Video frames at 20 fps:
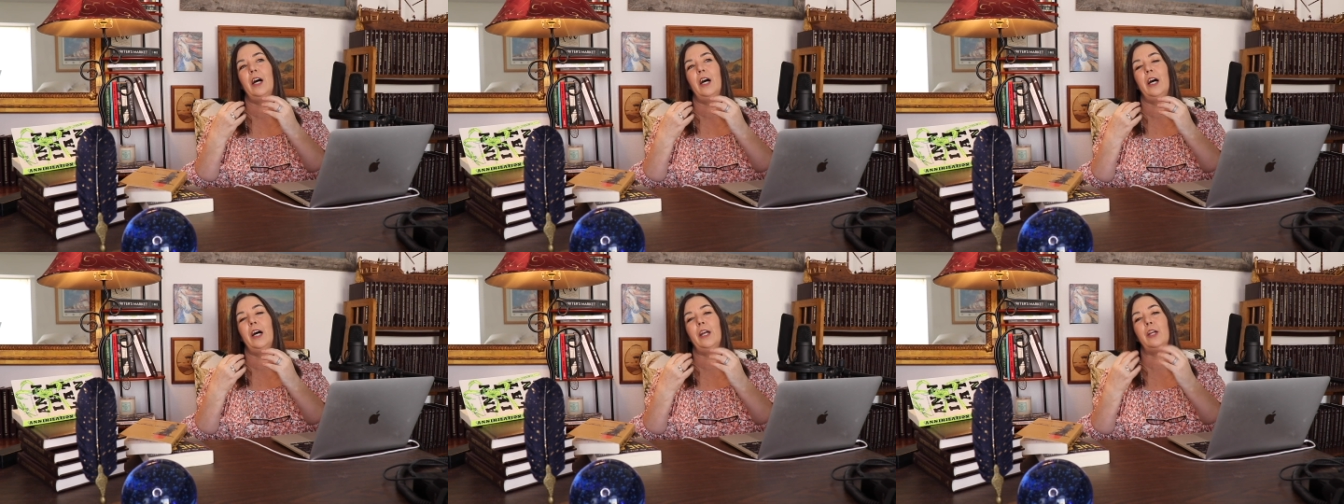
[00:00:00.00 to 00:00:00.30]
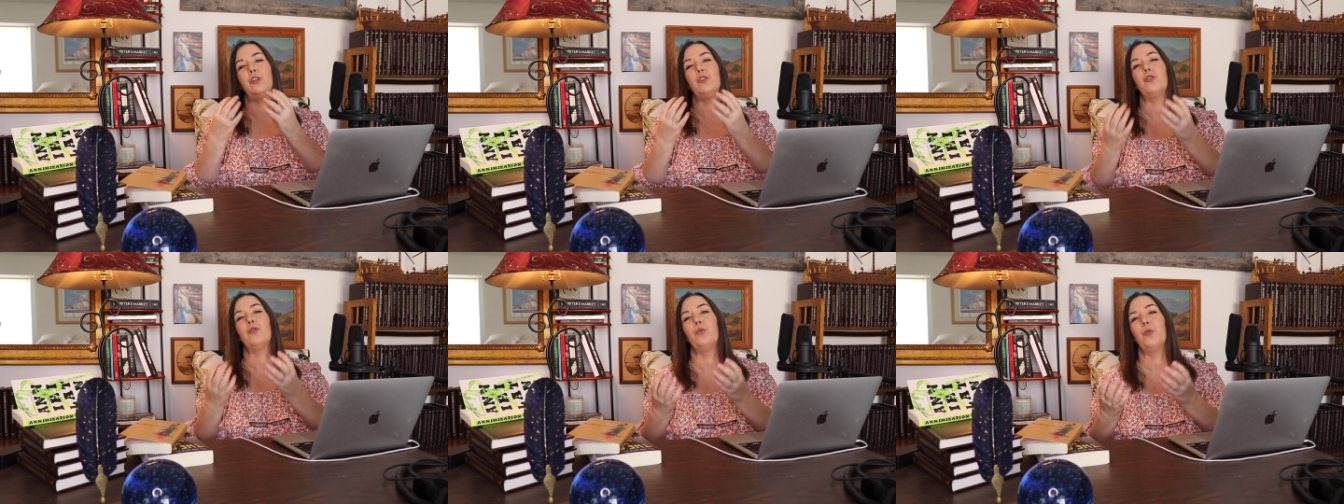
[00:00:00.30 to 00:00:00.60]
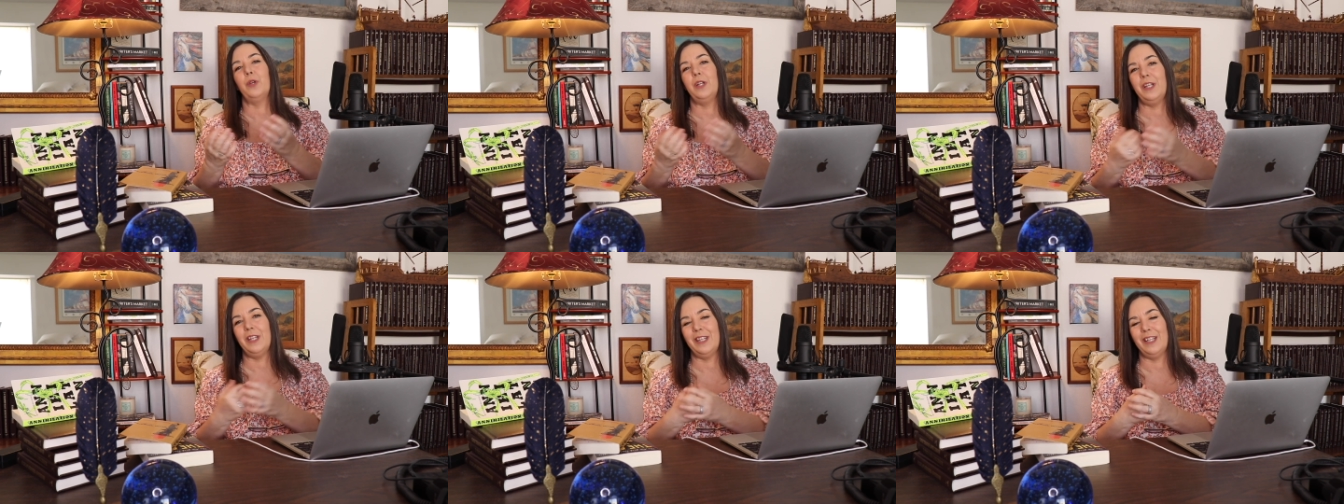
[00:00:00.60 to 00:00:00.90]
uh,
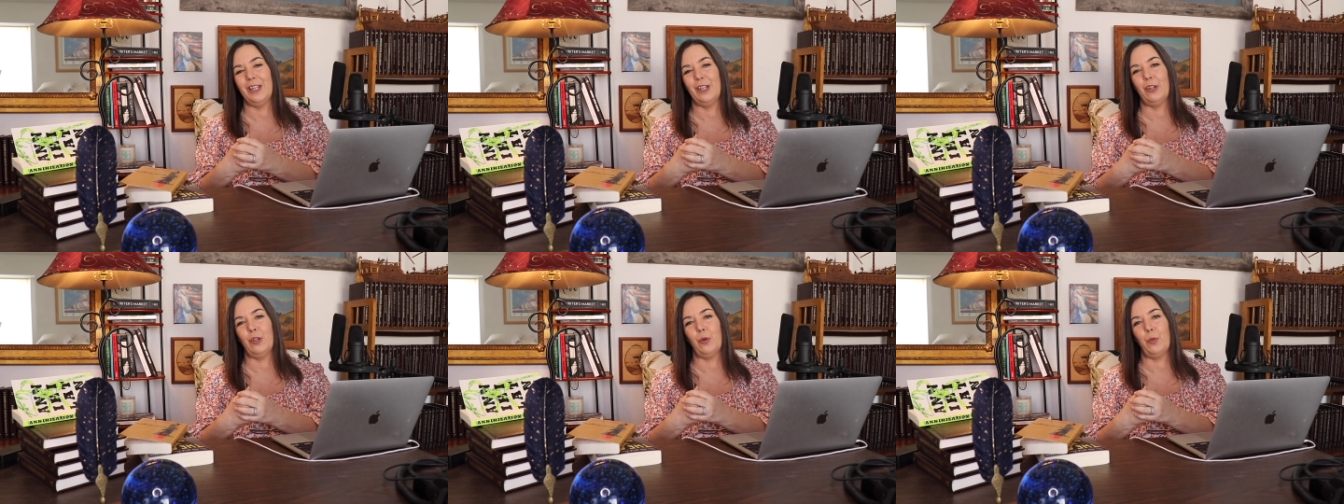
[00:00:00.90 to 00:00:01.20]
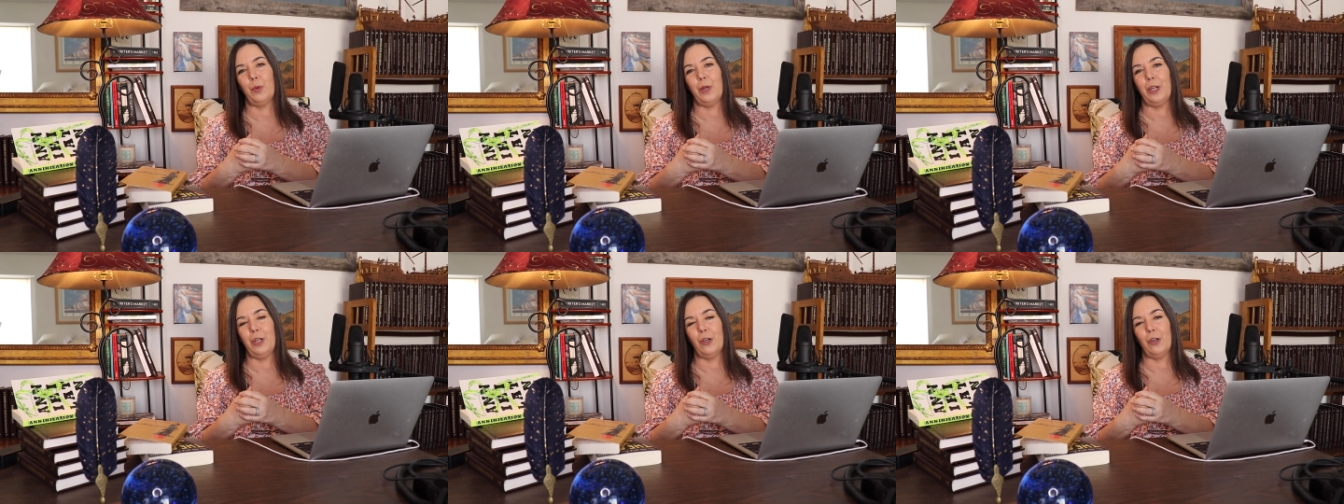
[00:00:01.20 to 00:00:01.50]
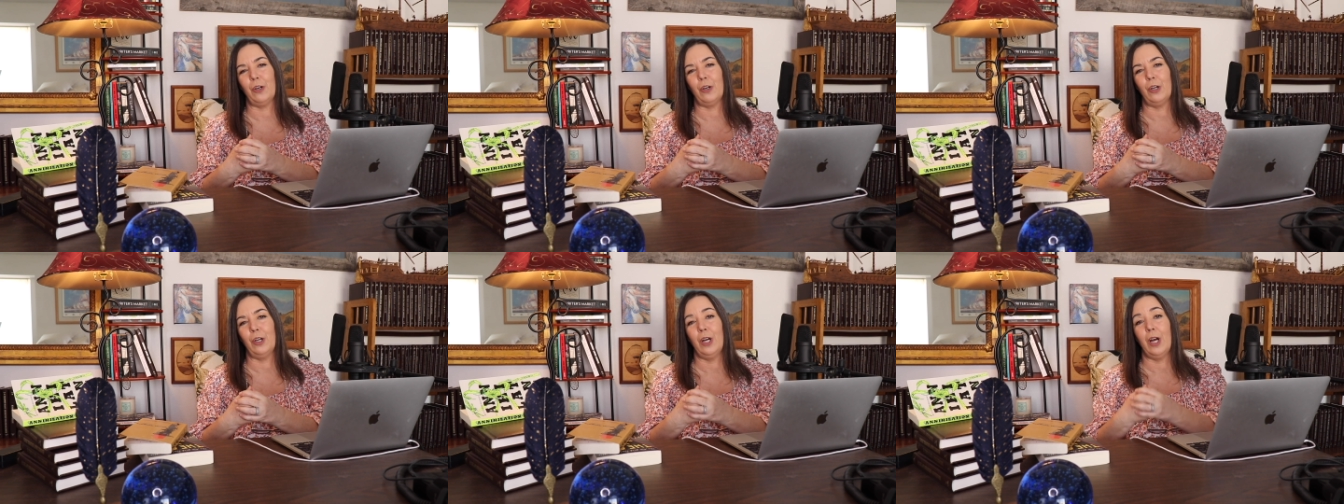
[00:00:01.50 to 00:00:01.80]
intrigue the
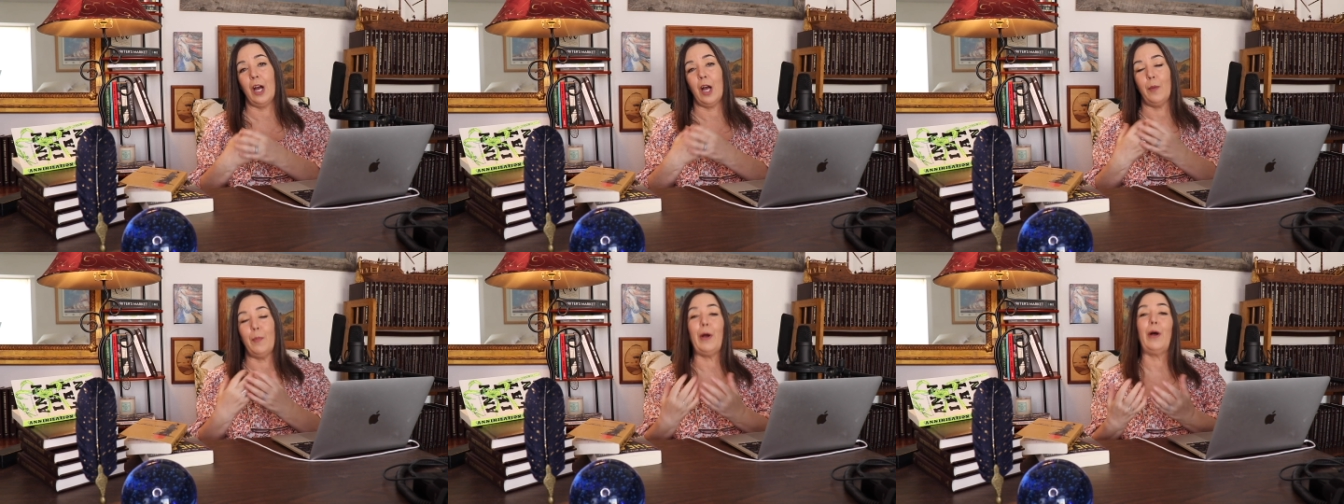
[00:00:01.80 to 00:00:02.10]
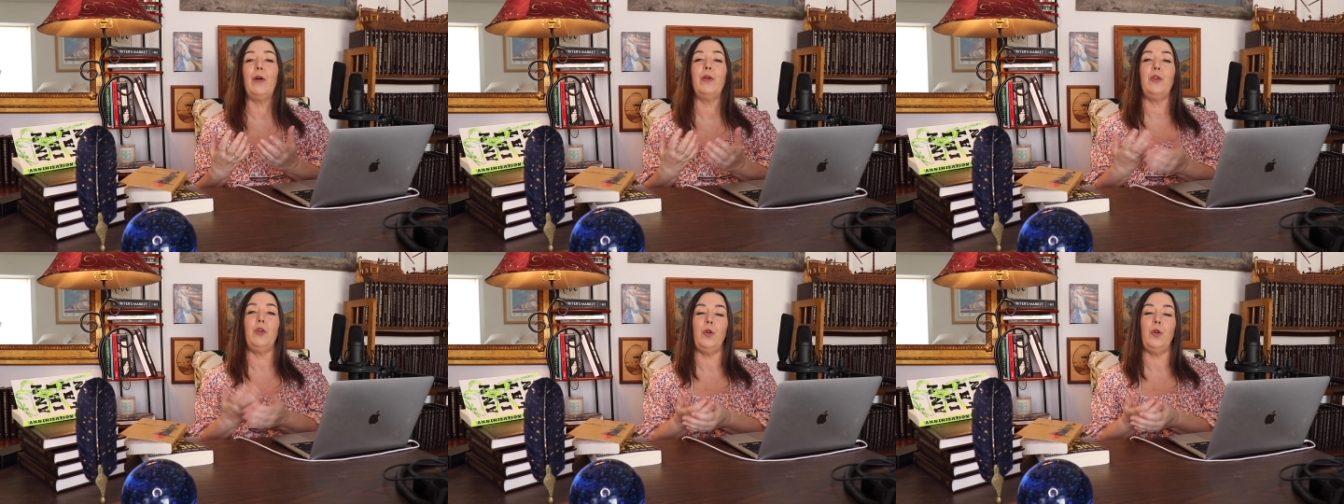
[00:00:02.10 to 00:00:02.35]
reader about